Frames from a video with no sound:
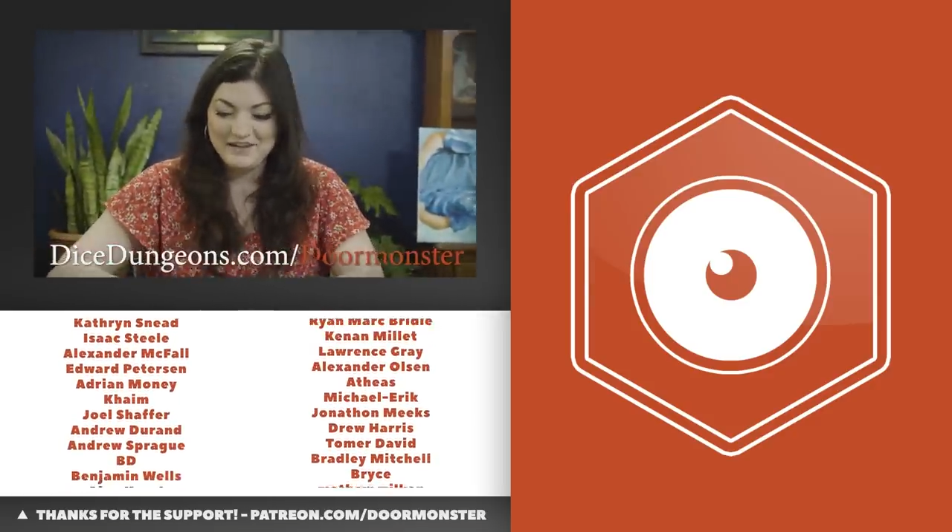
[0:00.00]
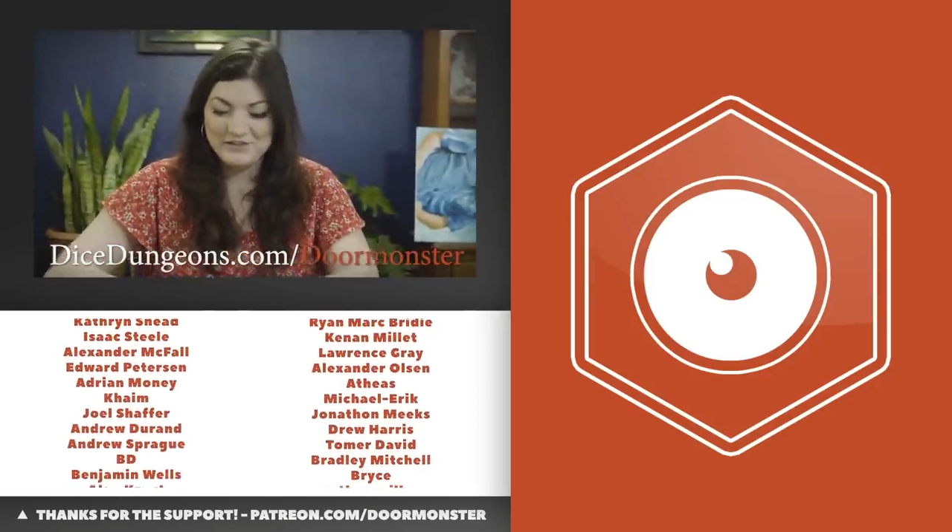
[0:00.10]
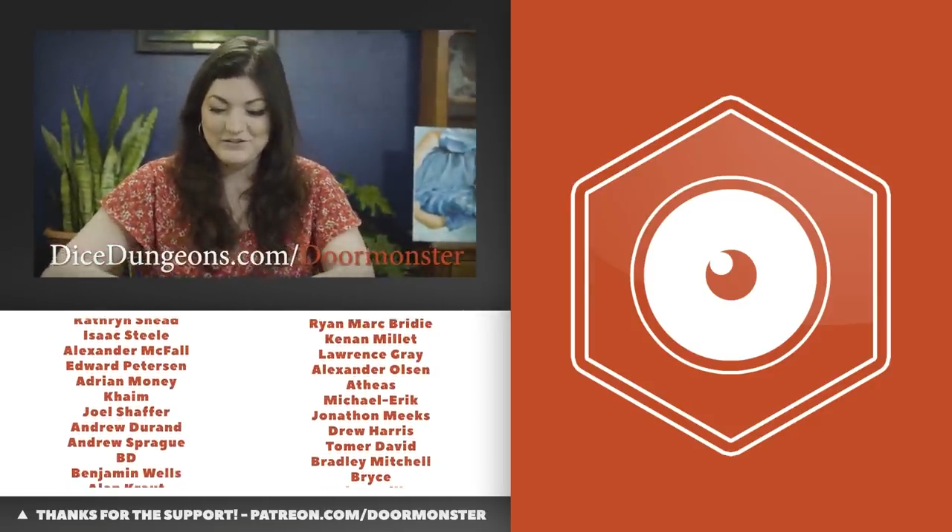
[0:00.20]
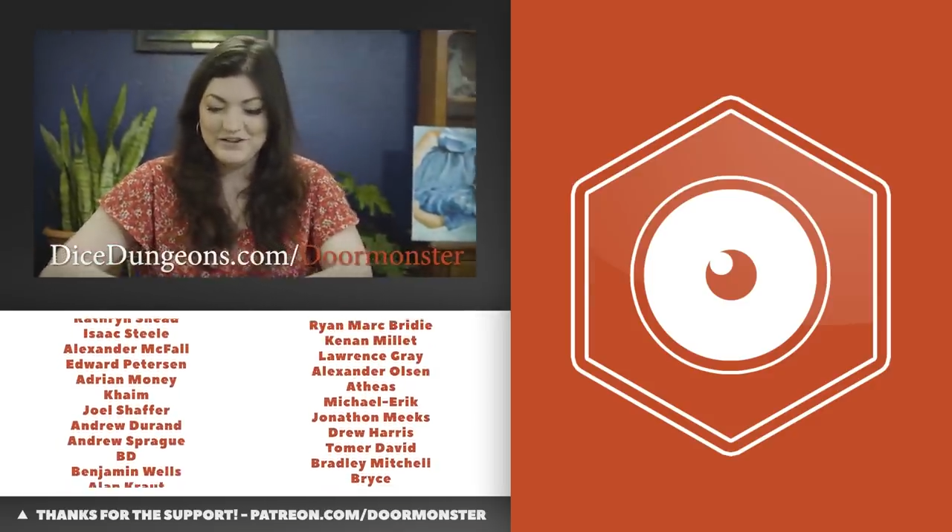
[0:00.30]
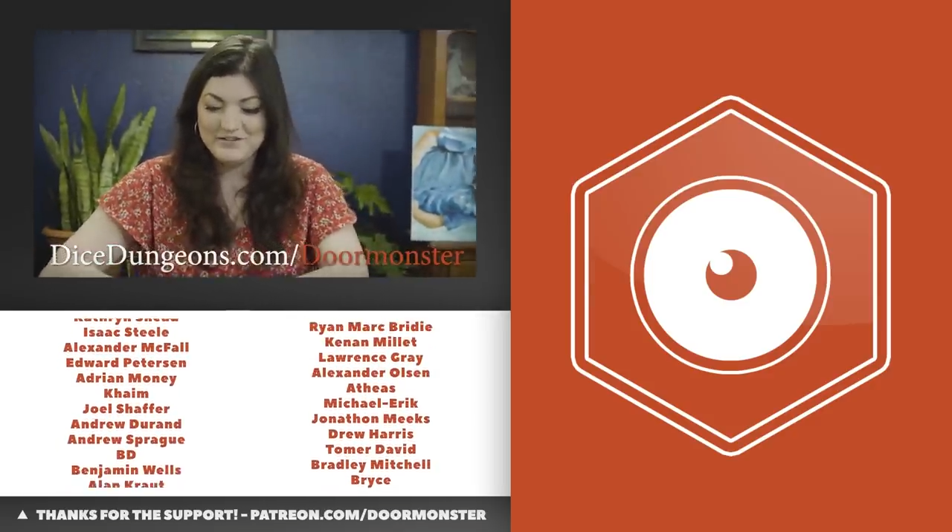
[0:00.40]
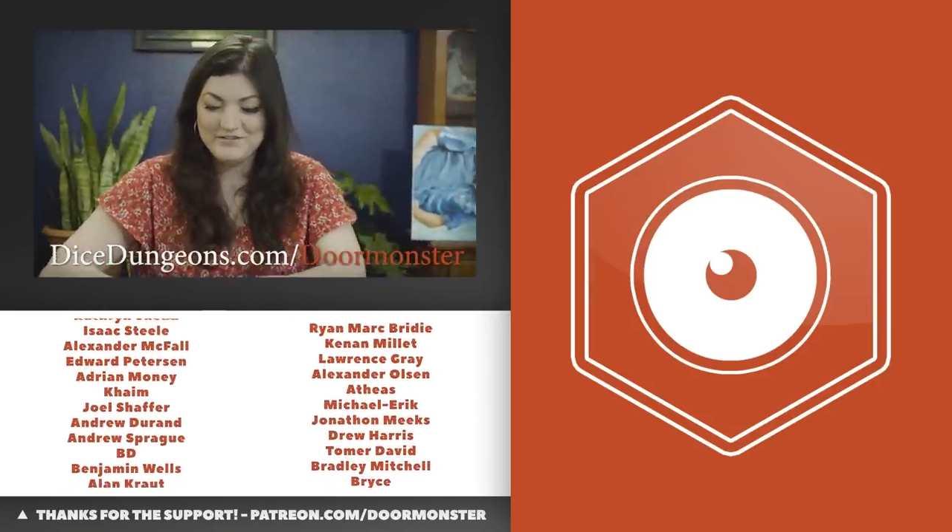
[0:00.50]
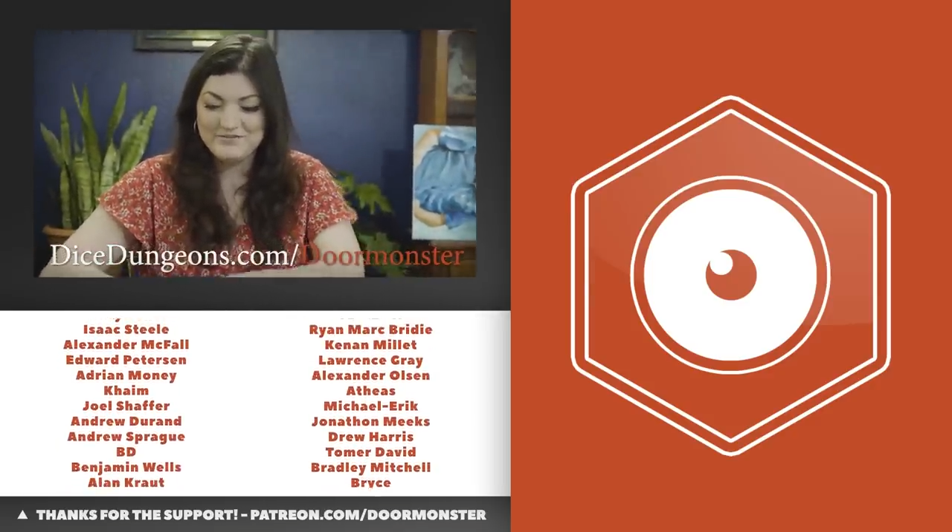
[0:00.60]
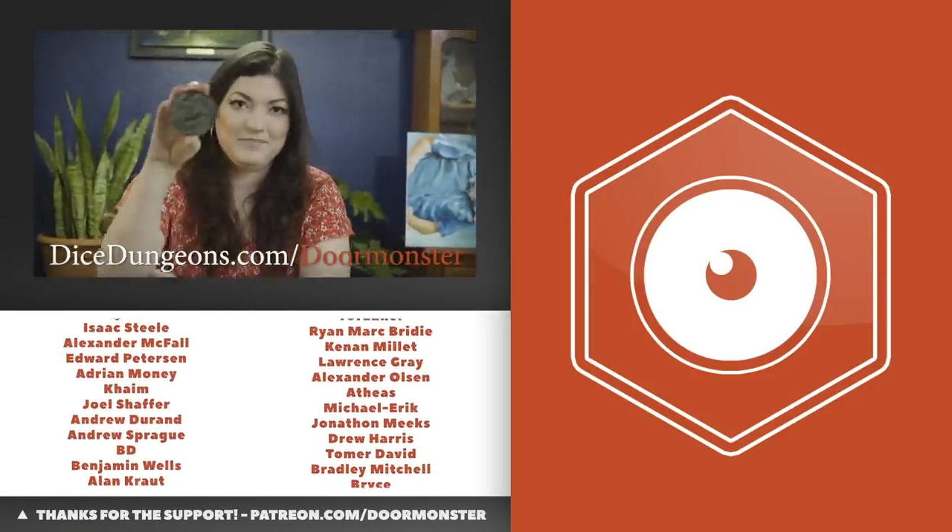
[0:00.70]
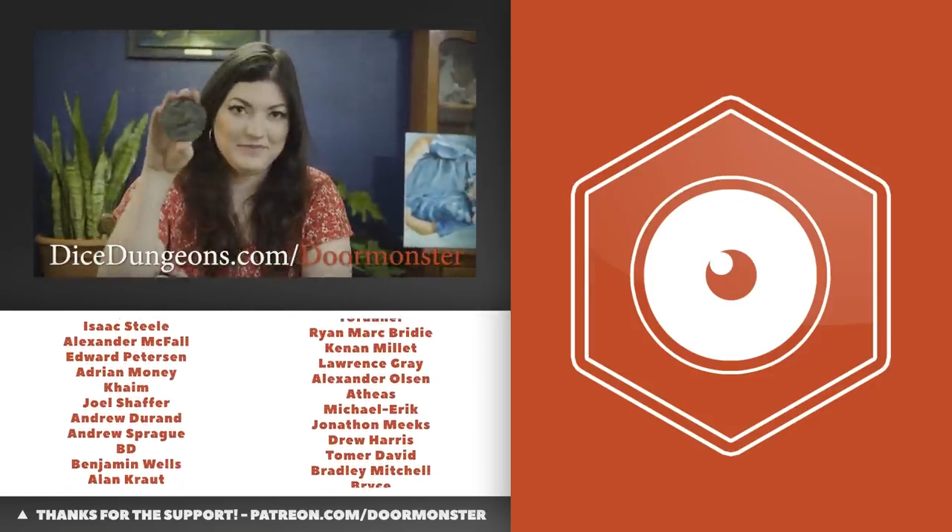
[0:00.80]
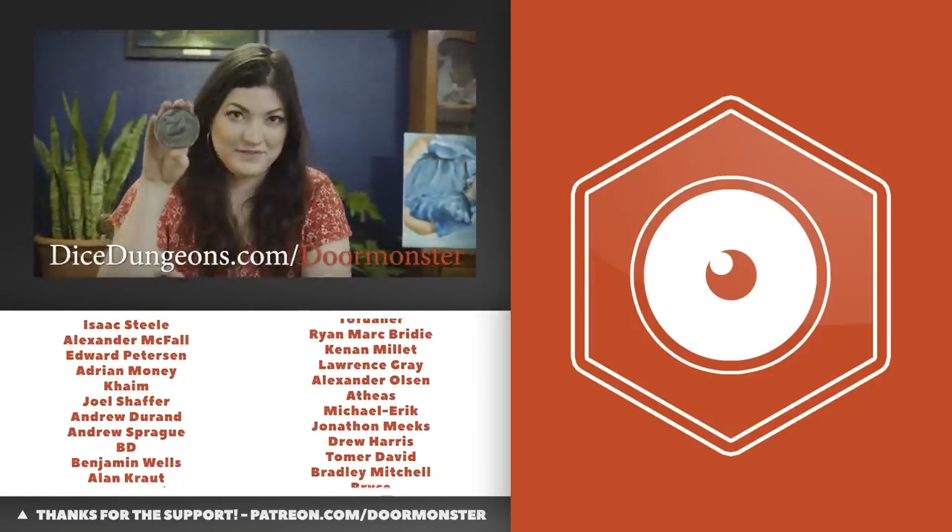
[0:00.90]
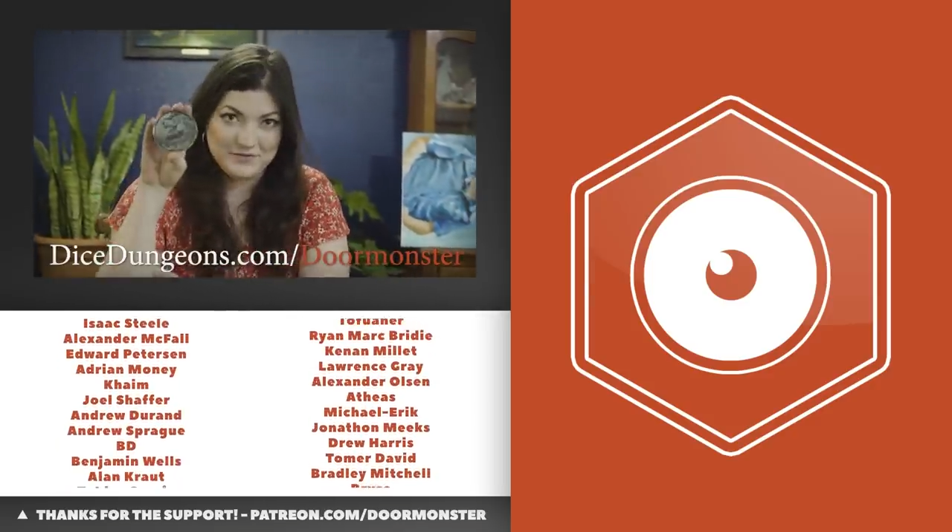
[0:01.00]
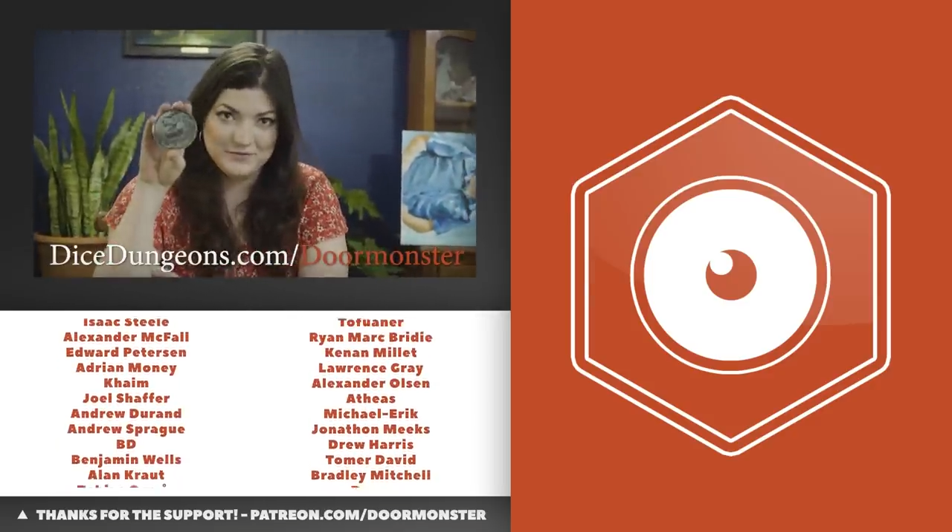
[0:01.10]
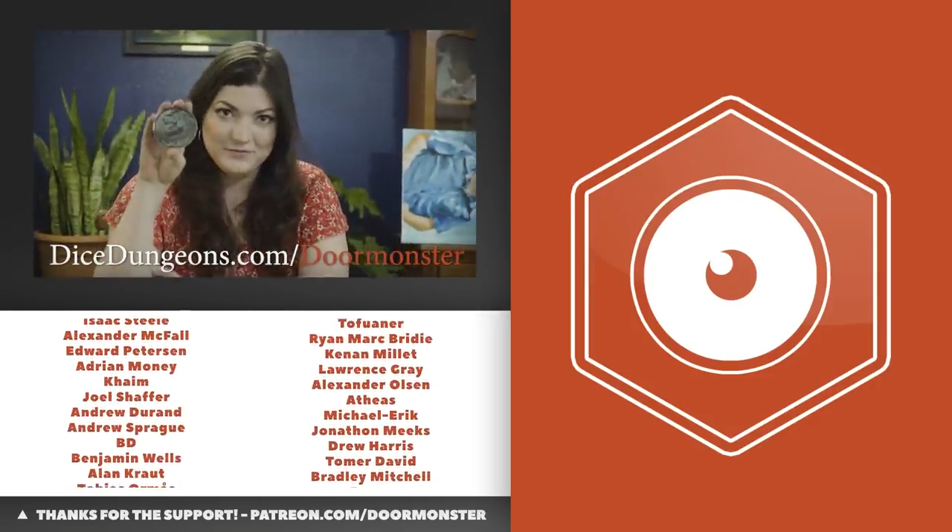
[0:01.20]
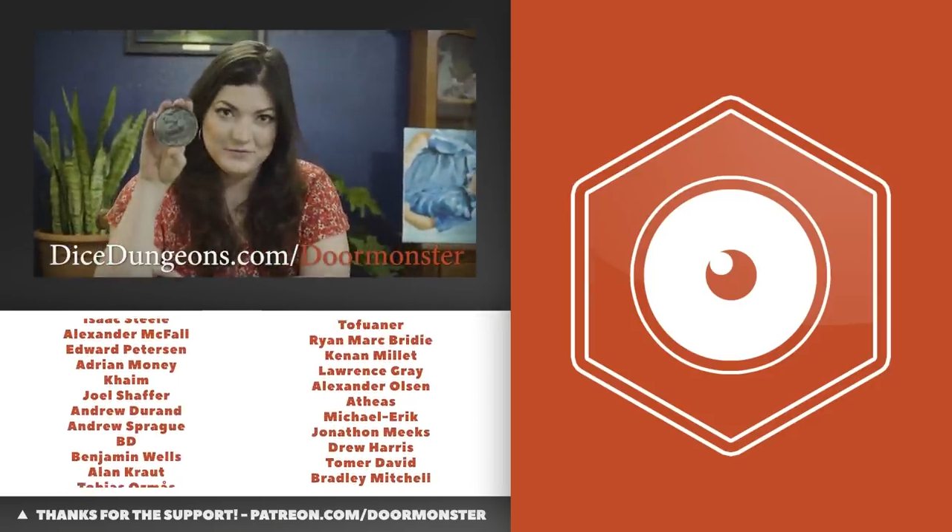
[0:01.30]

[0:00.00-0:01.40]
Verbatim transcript: including this